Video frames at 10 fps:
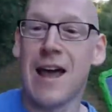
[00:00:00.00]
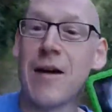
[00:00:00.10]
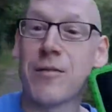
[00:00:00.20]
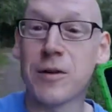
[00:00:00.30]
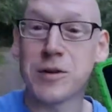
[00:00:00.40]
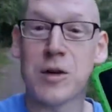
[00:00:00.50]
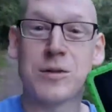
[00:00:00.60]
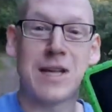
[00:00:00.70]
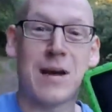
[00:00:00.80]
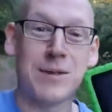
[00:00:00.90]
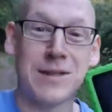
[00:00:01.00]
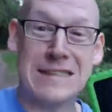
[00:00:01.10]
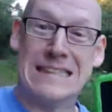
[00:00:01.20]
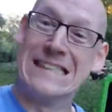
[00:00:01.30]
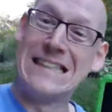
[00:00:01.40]
I've got Joe's tablet.
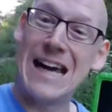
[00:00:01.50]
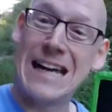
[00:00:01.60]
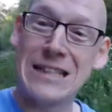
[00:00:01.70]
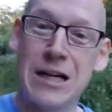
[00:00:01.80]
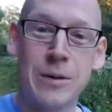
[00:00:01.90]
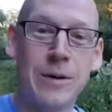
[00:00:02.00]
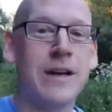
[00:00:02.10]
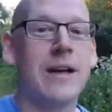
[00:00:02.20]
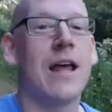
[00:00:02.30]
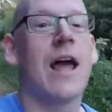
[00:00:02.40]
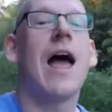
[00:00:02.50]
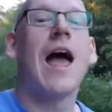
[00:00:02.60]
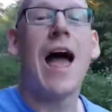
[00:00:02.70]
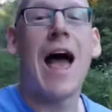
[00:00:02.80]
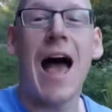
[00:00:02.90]
Hi Joe.
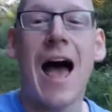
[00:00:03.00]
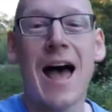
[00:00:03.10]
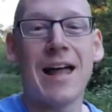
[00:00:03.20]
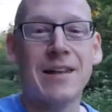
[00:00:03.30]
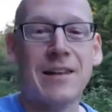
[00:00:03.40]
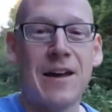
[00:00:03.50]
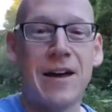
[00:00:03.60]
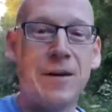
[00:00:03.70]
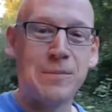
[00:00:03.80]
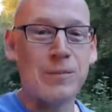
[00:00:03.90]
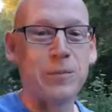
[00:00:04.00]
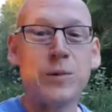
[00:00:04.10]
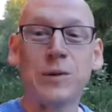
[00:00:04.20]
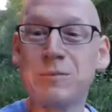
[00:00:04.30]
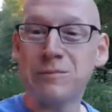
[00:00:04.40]
And
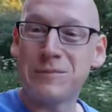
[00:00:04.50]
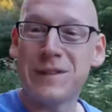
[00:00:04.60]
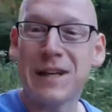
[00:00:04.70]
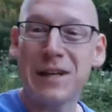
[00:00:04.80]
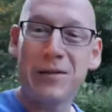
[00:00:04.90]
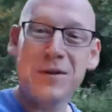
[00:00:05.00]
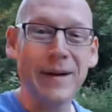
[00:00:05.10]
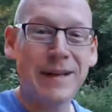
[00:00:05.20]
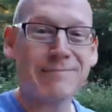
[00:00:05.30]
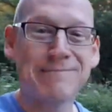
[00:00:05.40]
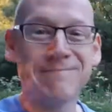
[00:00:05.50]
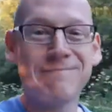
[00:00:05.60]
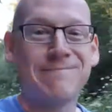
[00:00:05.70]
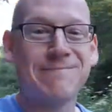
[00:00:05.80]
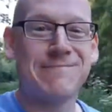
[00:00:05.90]
we'll take you through it.
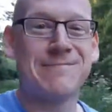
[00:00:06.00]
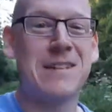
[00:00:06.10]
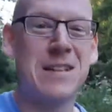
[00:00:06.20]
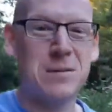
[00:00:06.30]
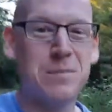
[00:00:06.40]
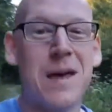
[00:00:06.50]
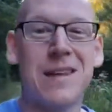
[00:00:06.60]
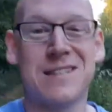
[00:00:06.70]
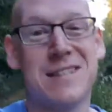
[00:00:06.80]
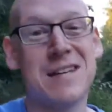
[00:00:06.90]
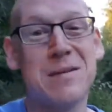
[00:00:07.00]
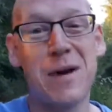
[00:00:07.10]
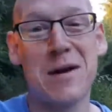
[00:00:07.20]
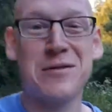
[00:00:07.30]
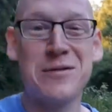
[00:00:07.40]
Better than sitting in
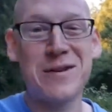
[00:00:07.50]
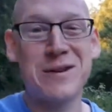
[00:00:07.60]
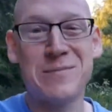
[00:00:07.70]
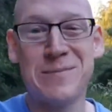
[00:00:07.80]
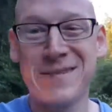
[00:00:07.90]
my front room.